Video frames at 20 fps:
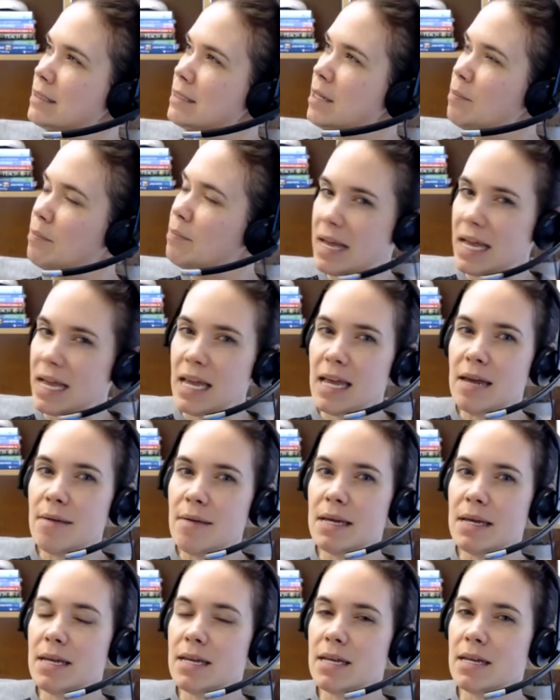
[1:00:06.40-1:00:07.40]
maybe
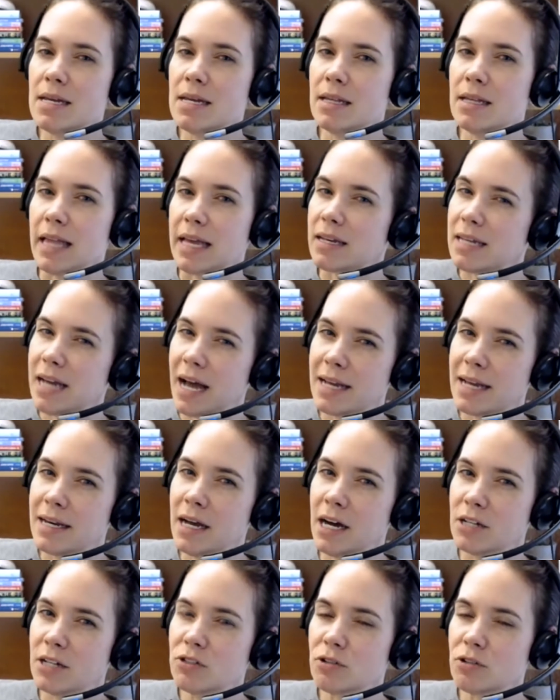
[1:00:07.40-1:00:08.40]
like
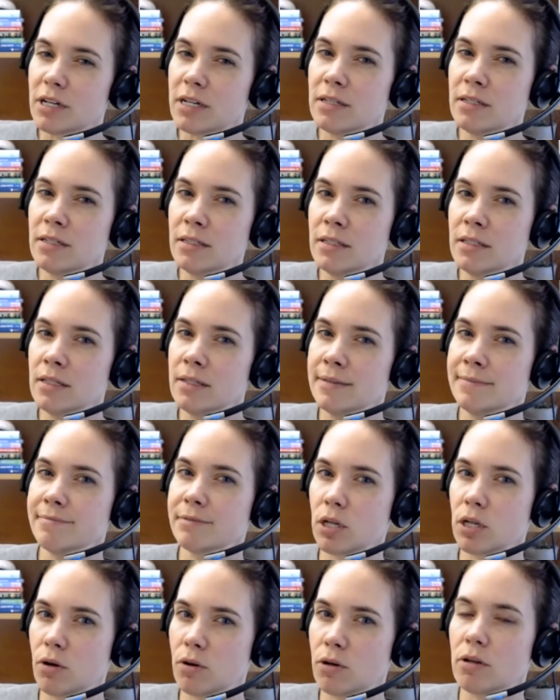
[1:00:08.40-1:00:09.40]
900
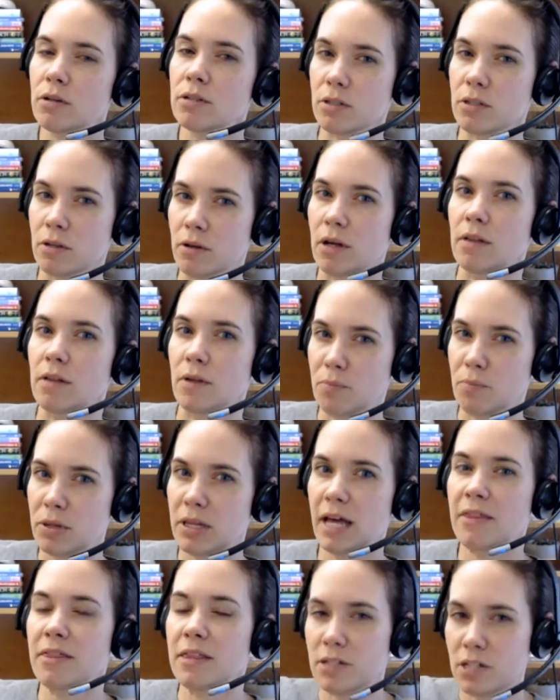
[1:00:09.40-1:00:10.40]
total. So the
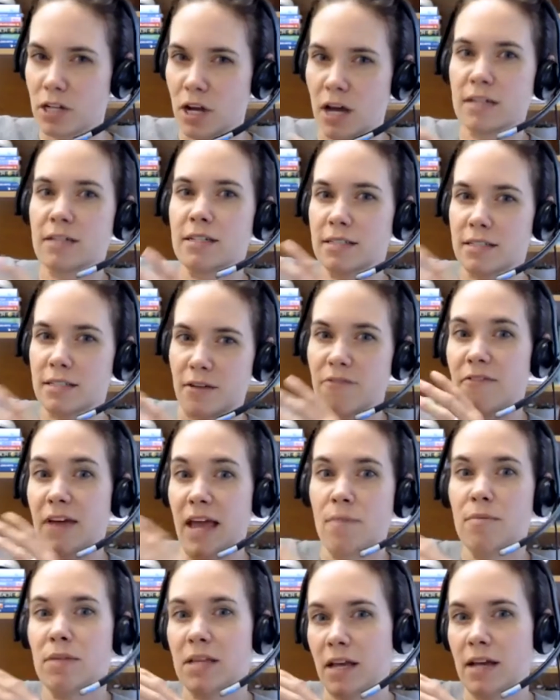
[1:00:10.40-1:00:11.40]
plethodontids, the
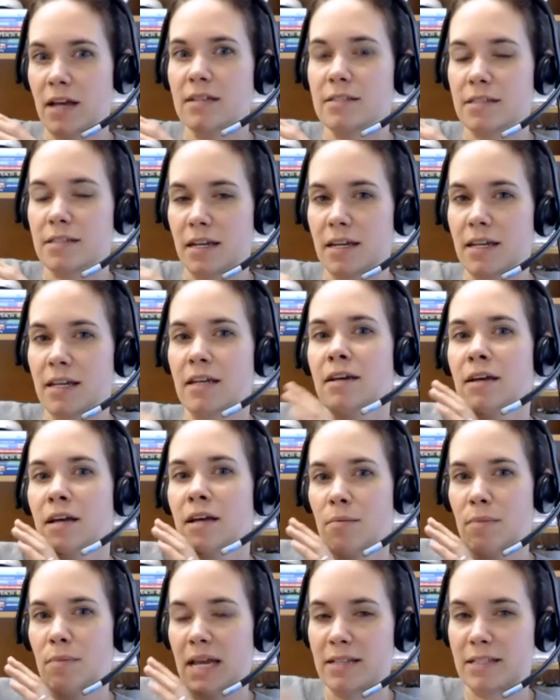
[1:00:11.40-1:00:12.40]
family I study,
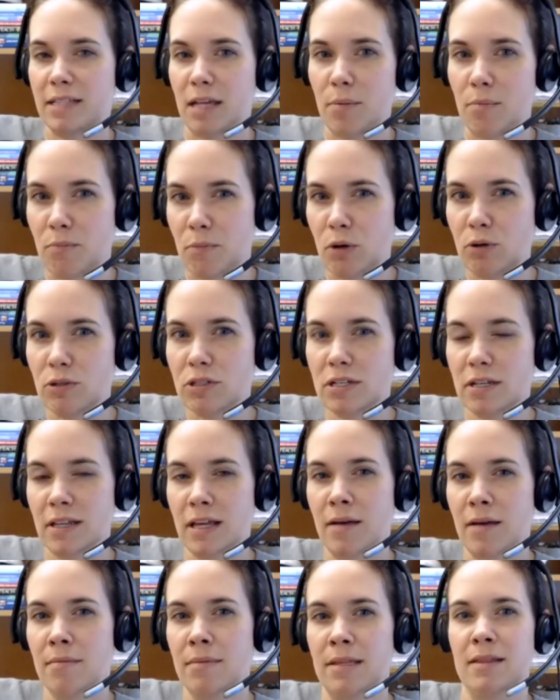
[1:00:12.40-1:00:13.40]
makes up most of
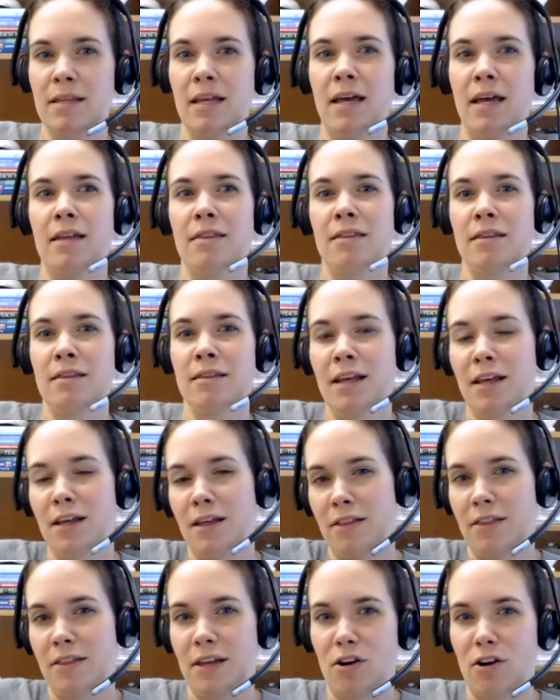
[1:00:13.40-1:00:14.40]
them. And then
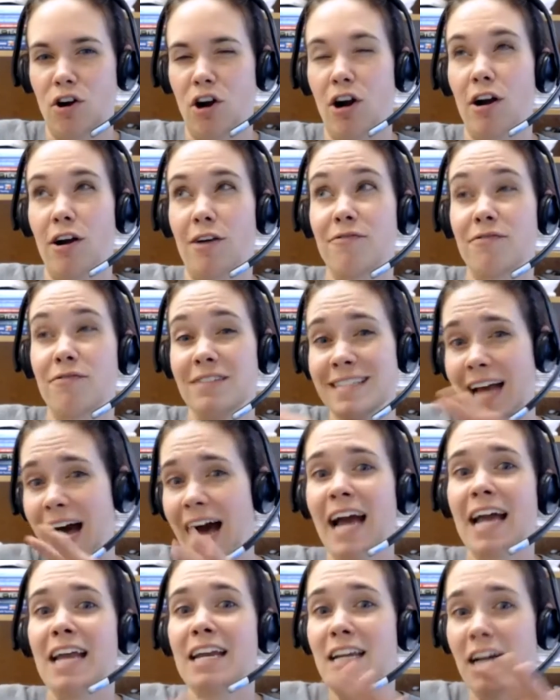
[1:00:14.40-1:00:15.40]
there are
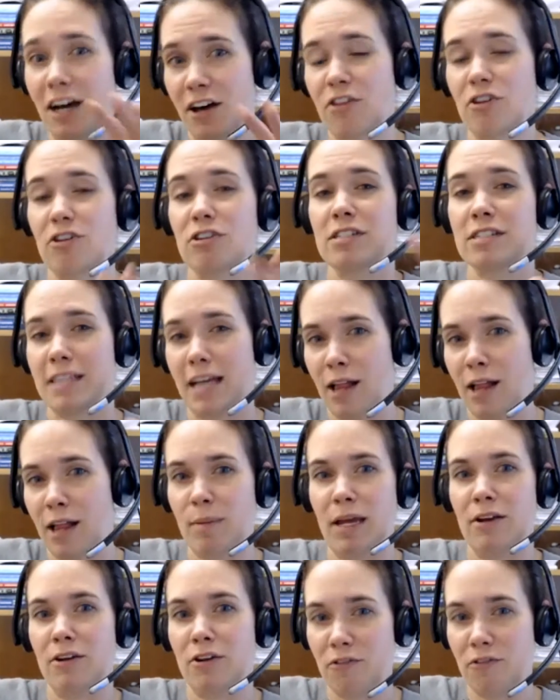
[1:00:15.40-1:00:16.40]
nine other
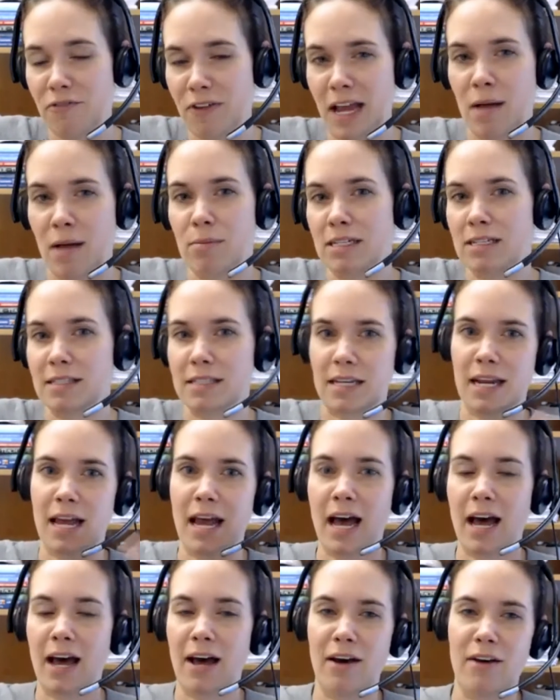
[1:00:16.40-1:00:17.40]
salamander families that
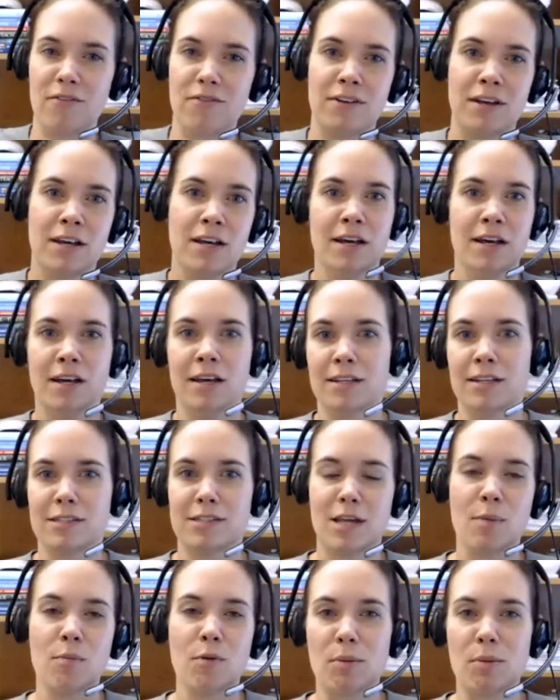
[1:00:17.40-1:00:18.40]
have
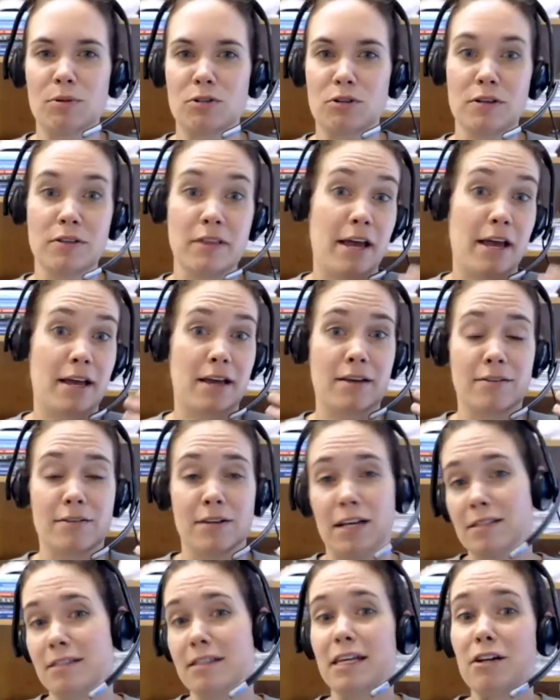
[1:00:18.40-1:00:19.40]
somewhere between like
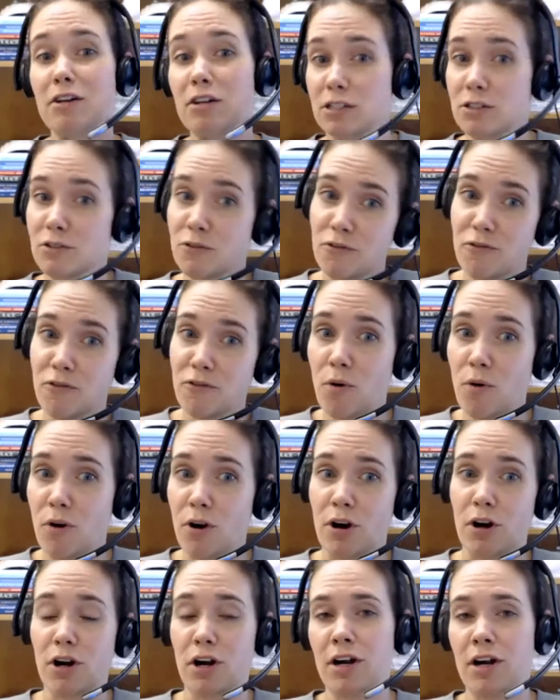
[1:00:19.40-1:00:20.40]
as little as
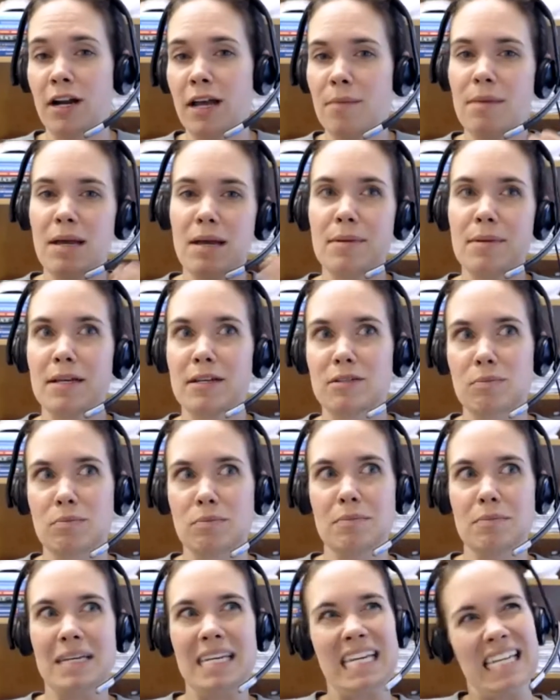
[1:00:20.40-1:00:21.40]
four and maybe as
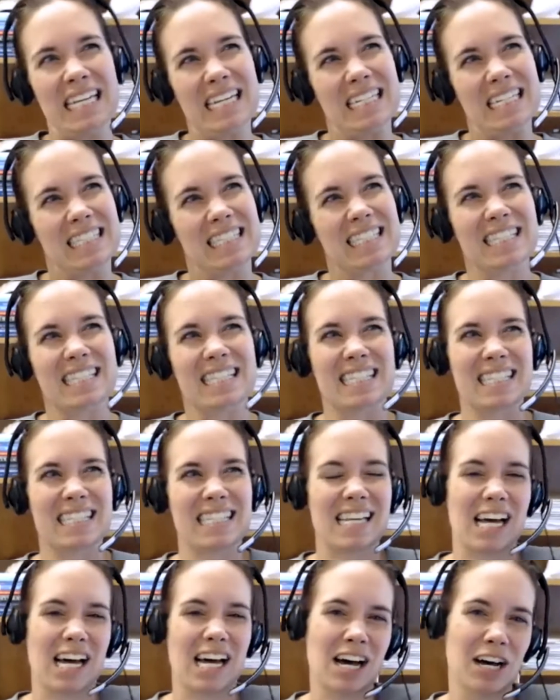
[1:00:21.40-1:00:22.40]
many as
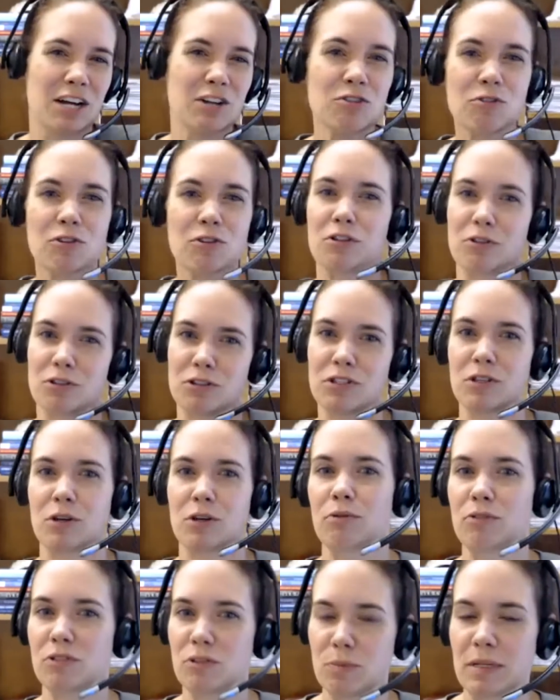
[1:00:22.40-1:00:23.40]
100 or
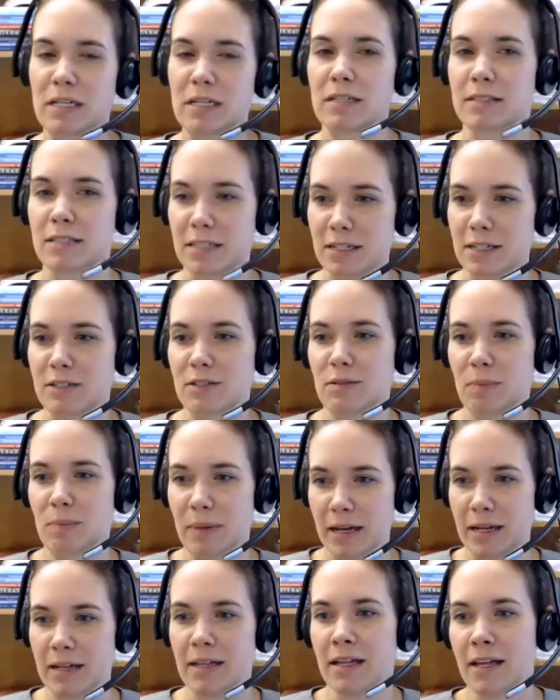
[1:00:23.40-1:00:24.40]
so species.
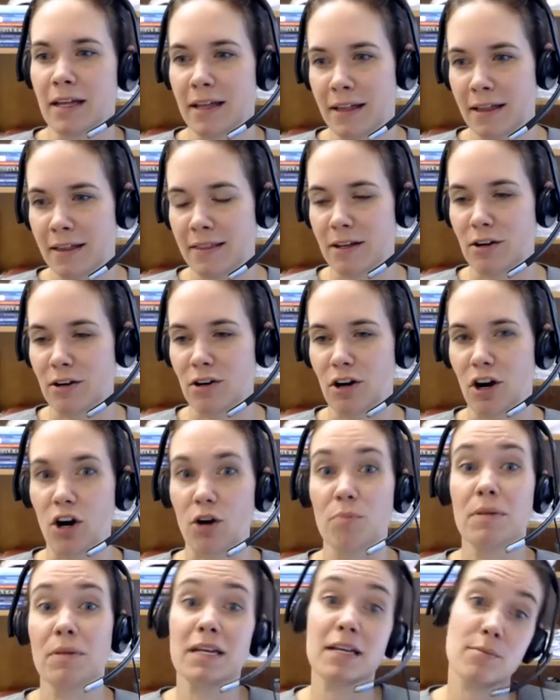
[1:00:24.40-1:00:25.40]
But there are
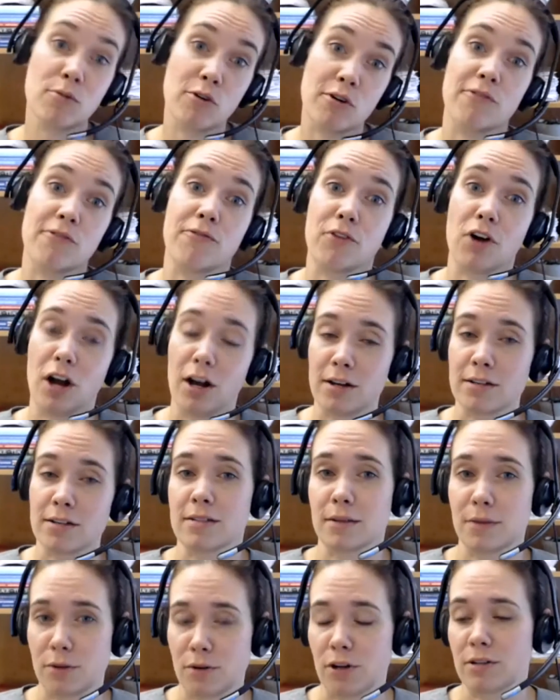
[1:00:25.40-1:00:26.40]
many more frogs
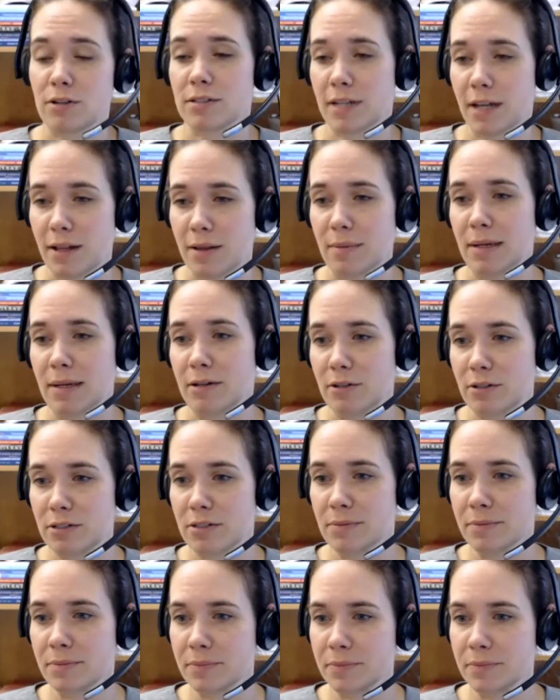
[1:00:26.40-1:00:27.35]
than there are salamanders.